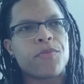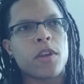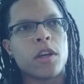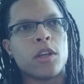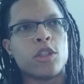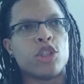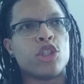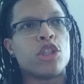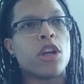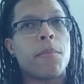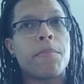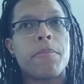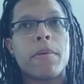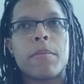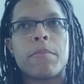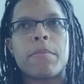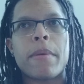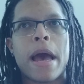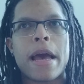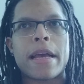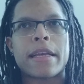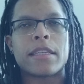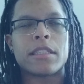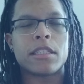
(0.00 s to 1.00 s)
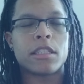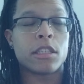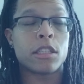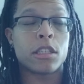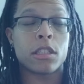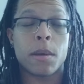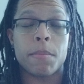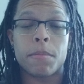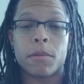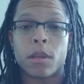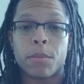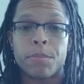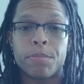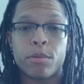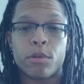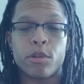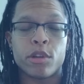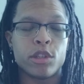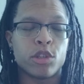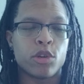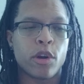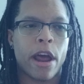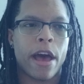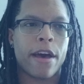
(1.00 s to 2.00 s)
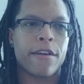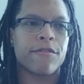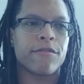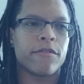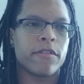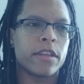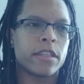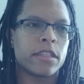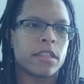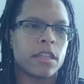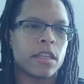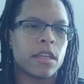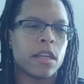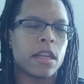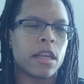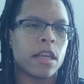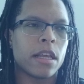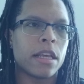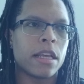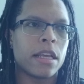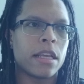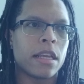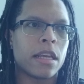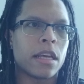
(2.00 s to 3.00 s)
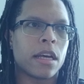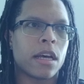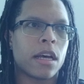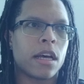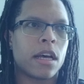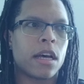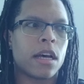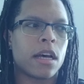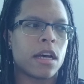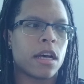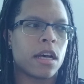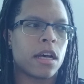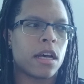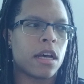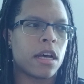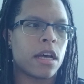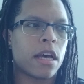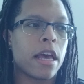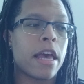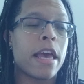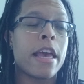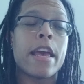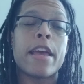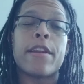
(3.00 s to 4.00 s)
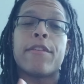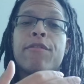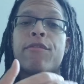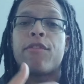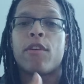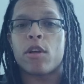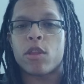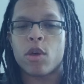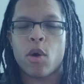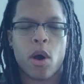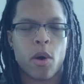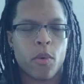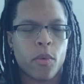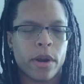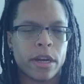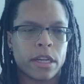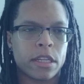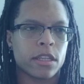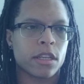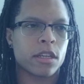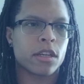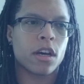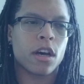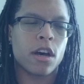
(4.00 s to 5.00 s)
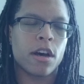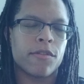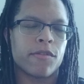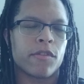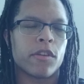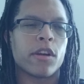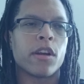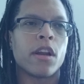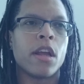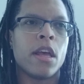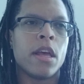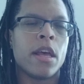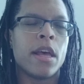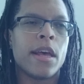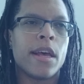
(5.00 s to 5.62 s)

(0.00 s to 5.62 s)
Jumping back into some of the pre-draft visit info, though, I wanted to cover.